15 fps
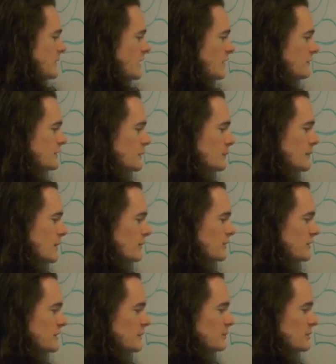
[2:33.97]
of your
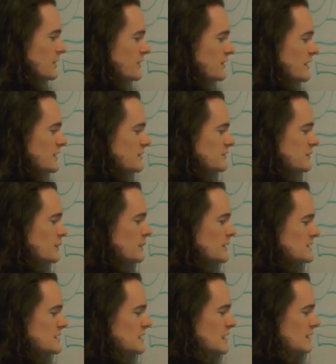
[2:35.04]
most precise
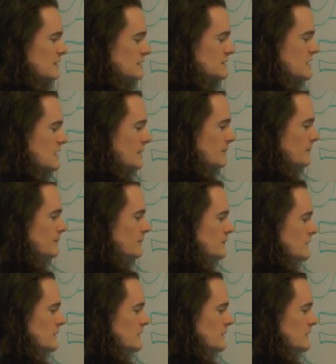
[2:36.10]
focus at a given time.